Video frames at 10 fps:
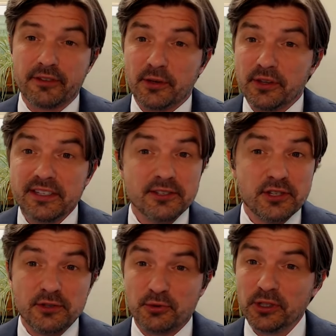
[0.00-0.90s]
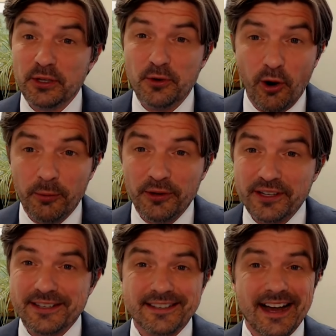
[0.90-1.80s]
So this is just really normal.
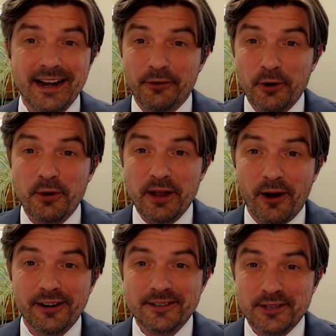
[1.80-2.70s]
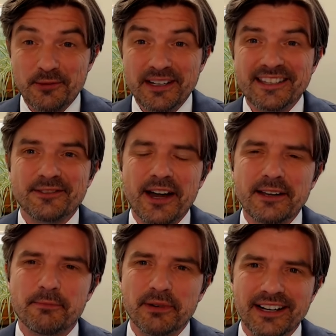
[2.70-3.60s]
This is kind of who we are as humans,
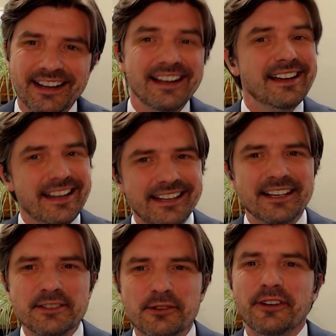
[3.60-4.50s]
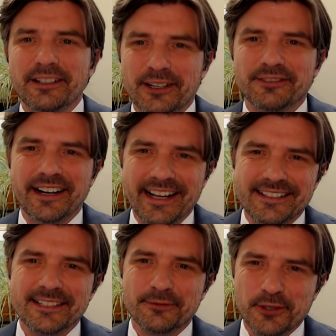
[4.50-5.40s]
right? But it does affect our
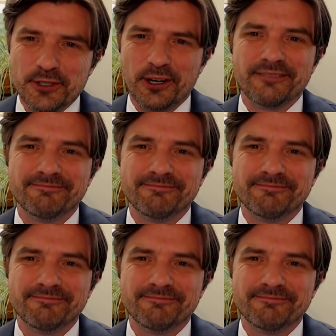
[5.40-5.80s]
finances for sure.